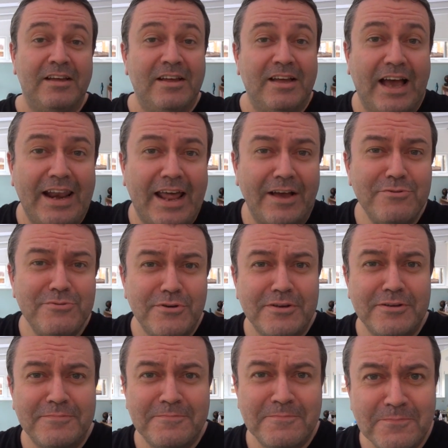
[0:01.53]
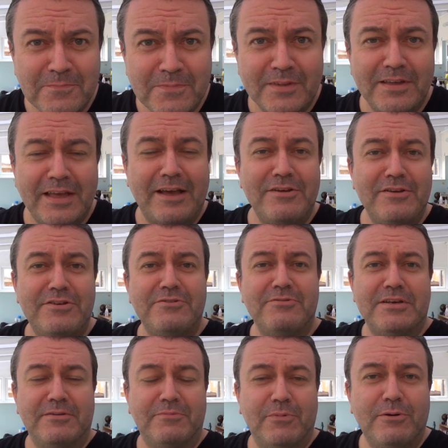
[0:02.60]
Hello, how you
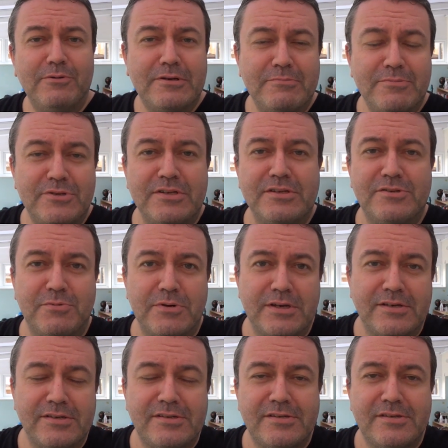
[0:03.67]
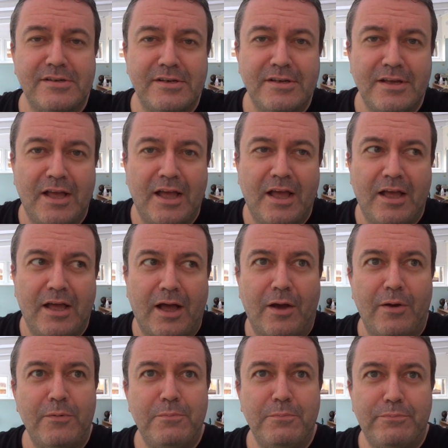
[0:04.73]
doing? Welcome to this week's
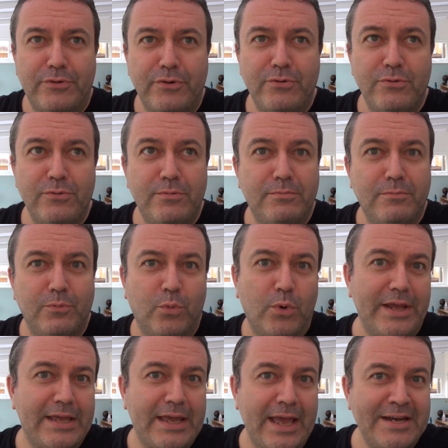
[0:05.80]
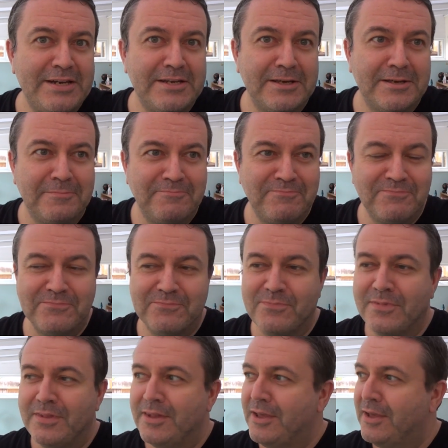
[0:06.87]
Homebrew Weekender.
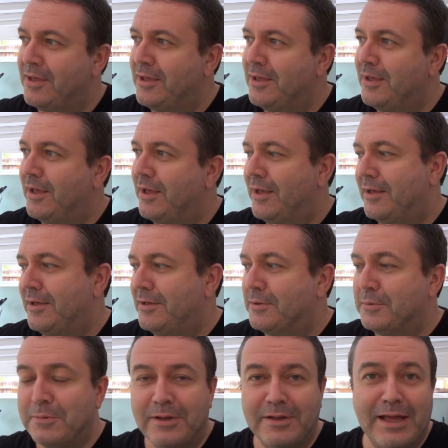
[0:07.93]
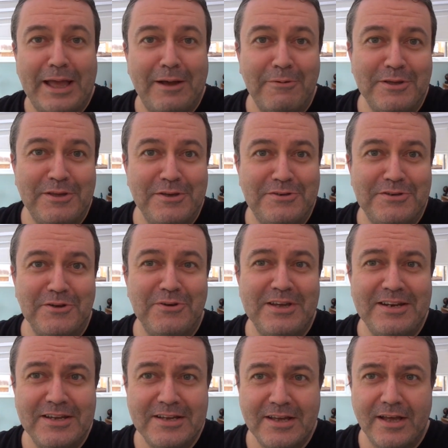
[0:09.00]
How are you
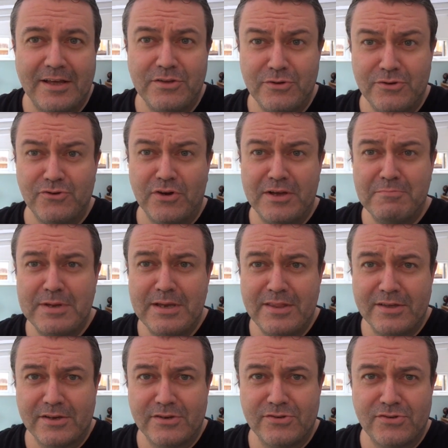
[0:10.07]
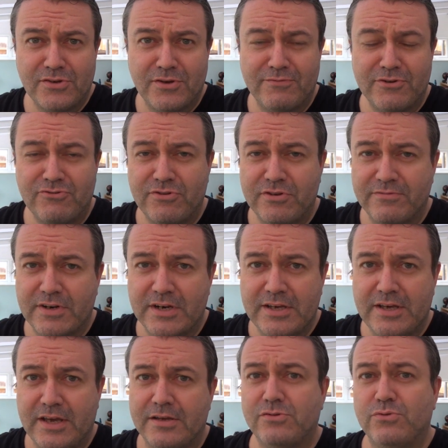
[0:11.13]
doing? You join me in the Conservatory of
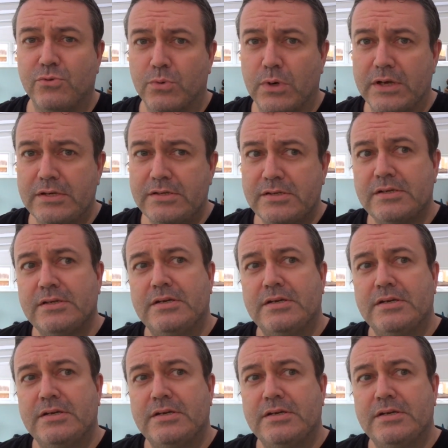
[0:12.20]
Glee as always.